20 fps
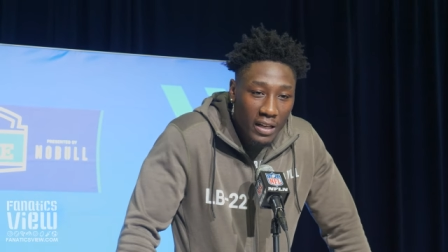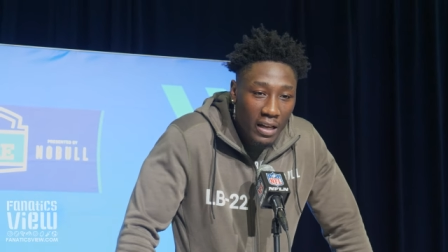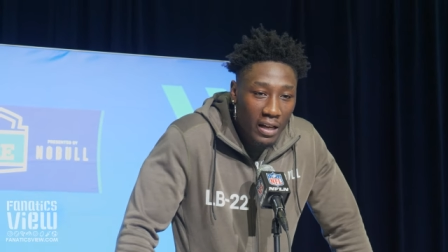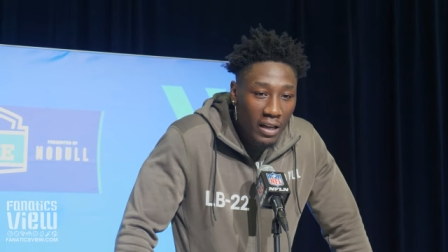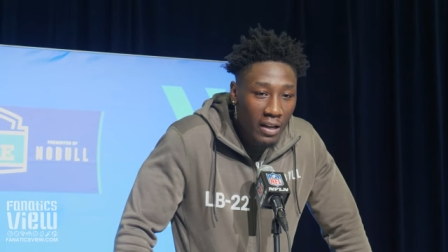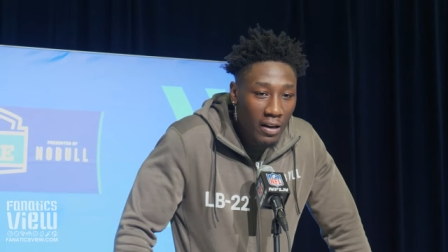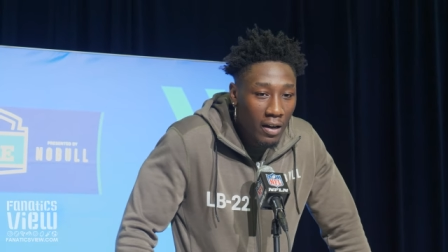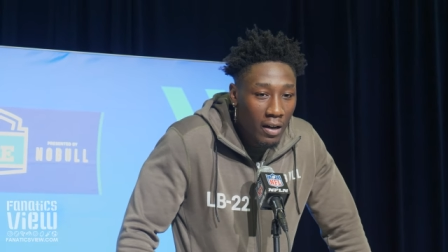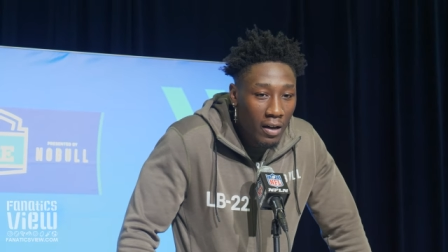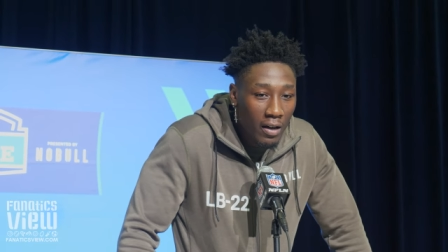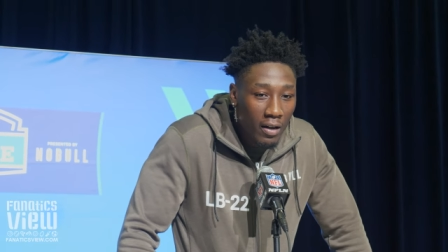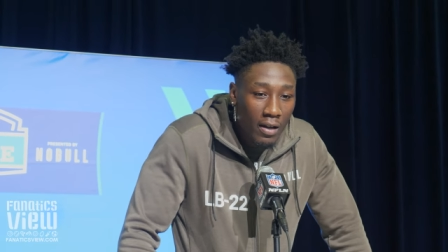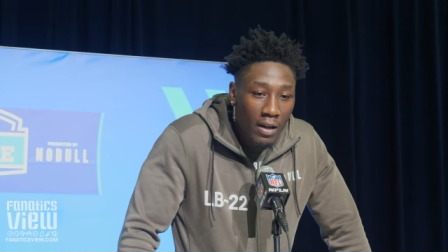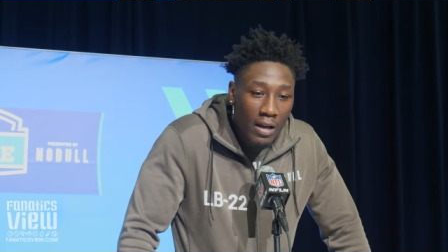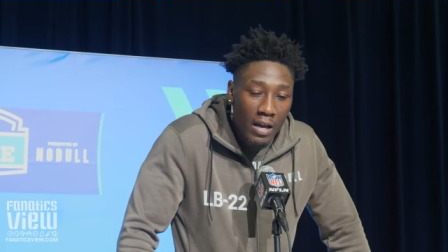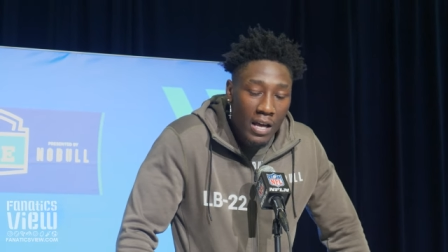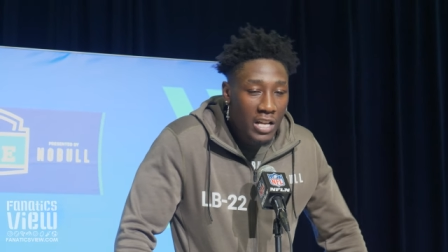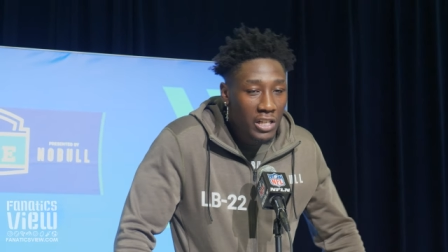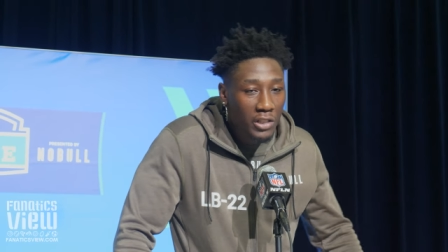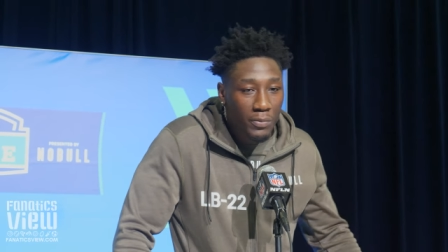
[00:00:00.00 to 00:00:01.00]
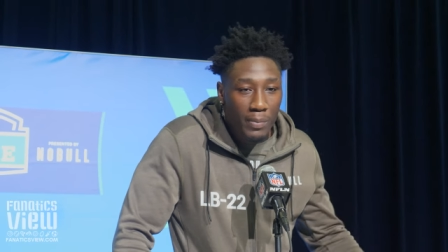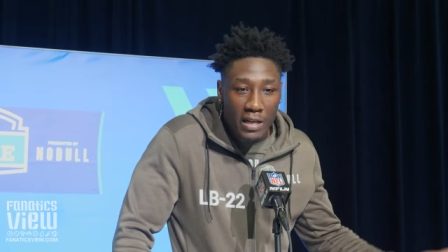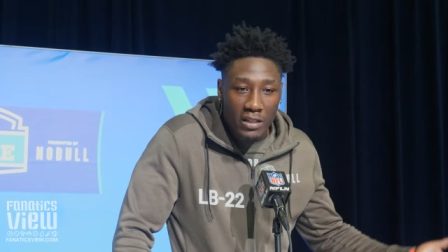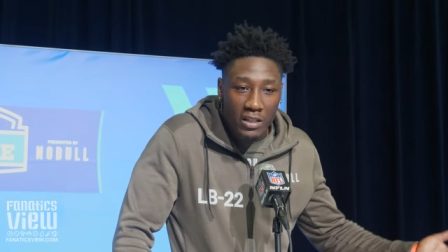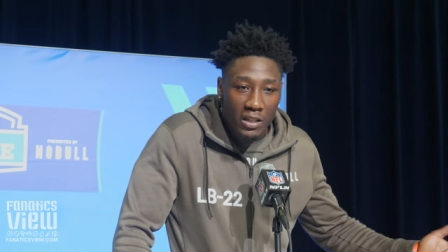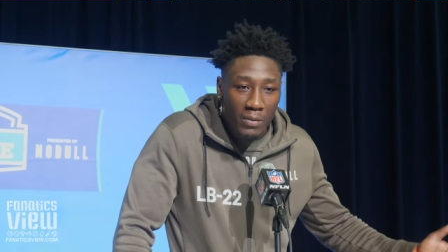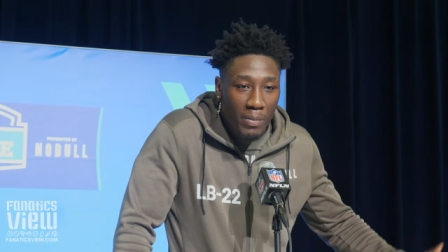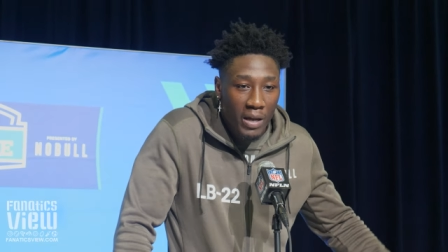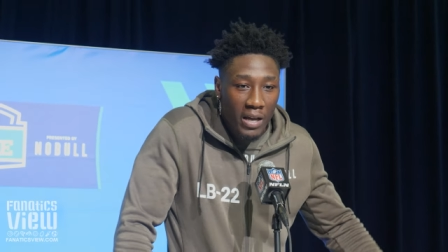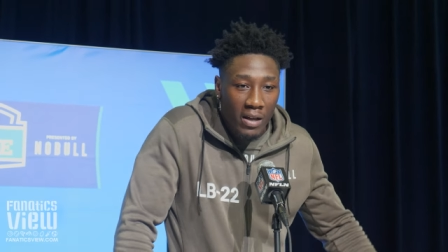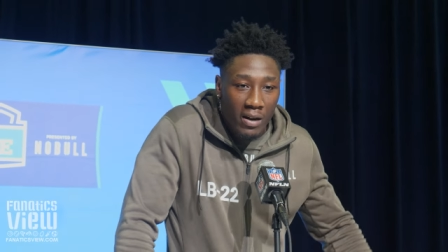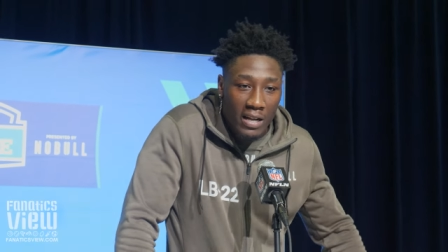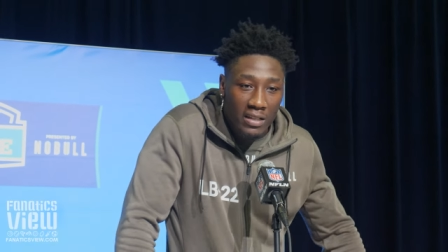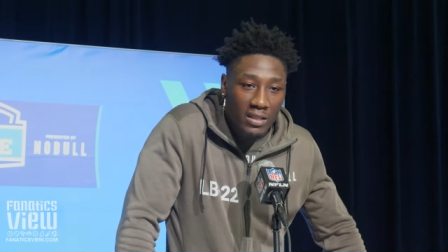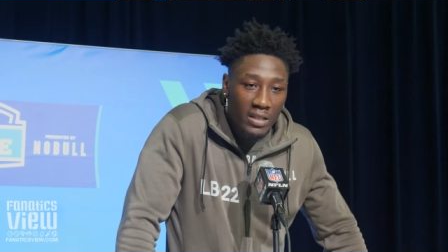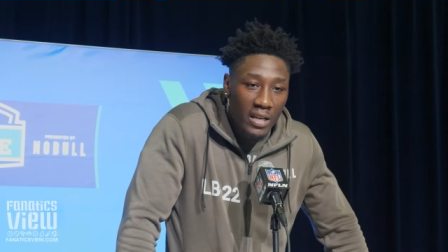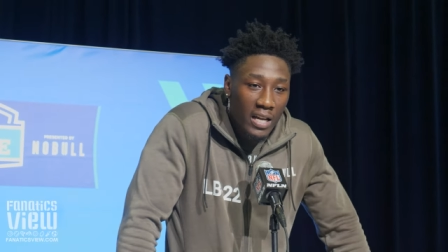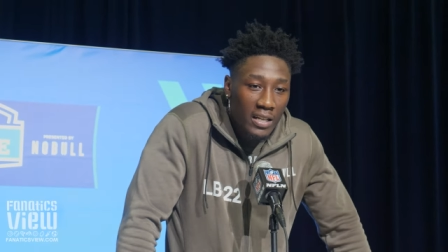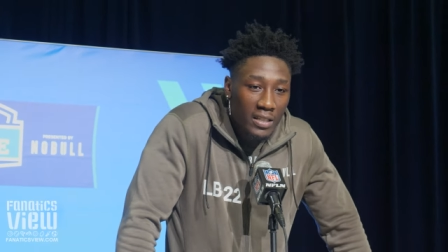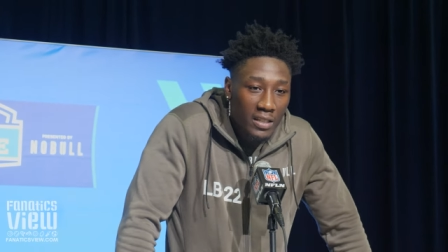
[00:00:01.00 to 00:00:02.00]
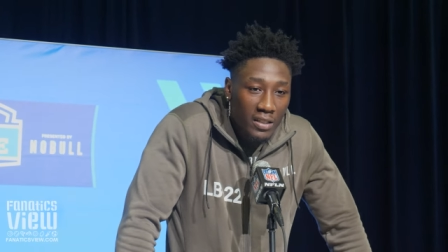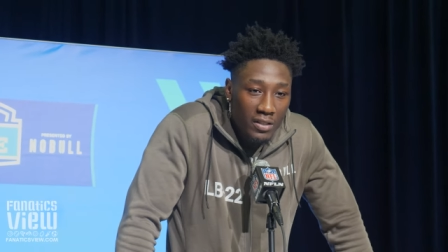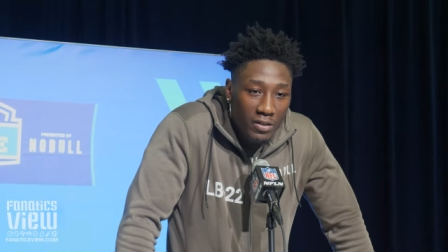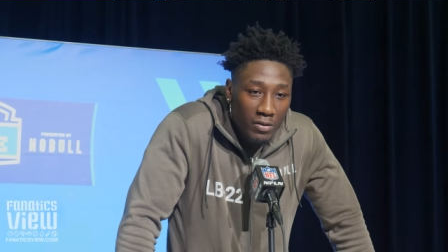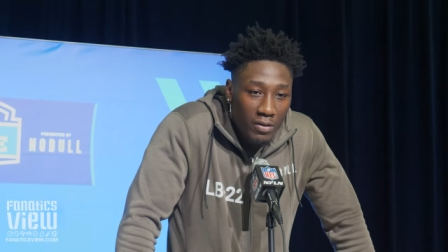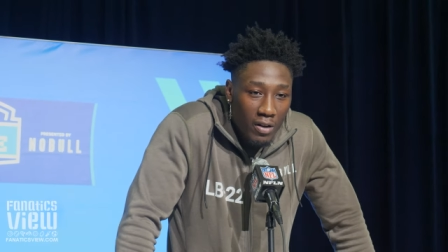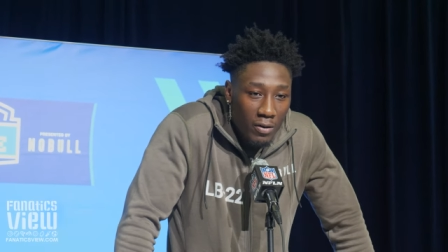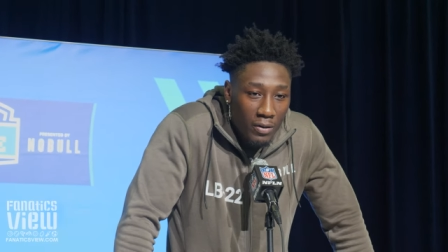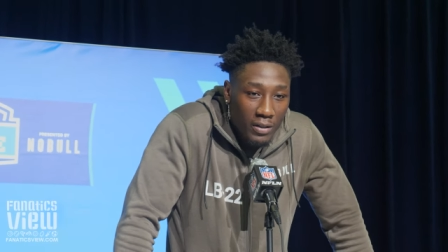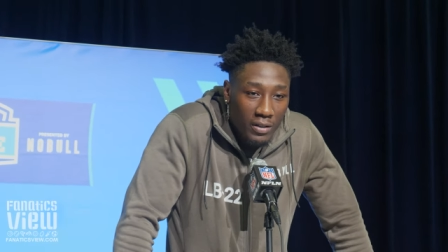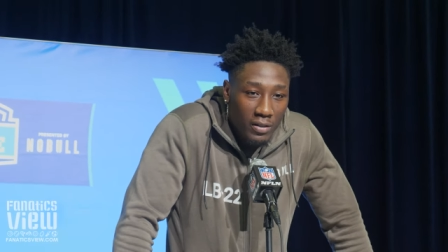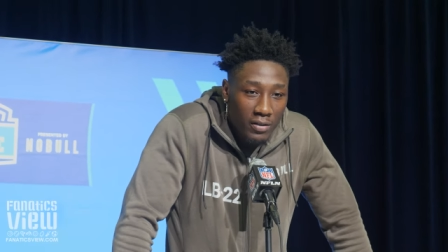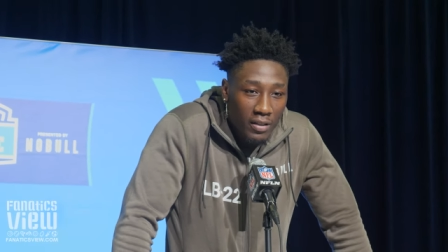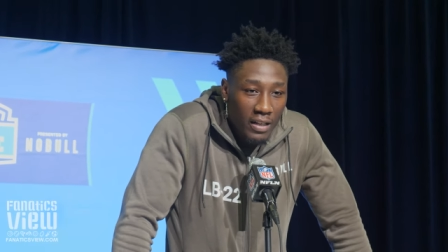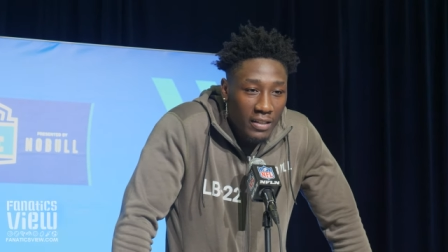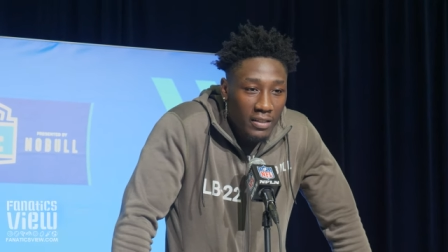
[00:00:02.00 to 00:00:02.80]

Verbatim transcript: And uh, especially being at Texas, you know, it's,